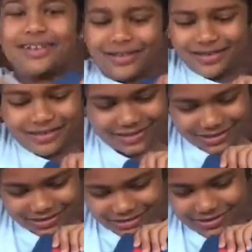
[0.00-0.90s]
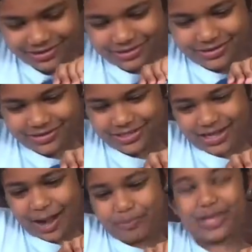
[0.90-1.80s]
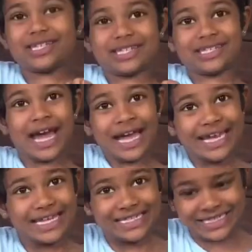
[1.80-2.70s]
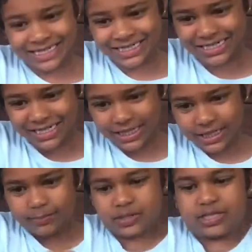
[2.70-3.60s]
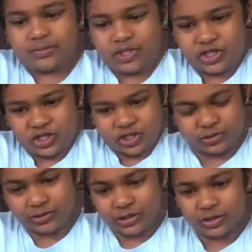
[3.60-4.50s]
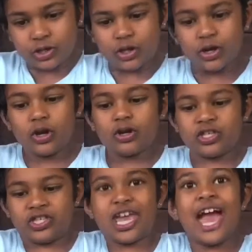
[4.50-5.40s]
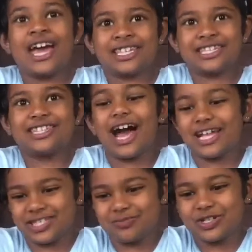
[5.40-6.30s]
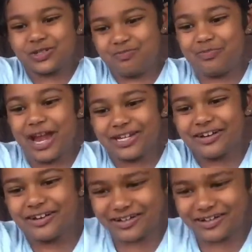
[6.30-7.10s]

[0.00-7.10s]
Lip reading: This wrapping is tight. But just... Yes, that's much better.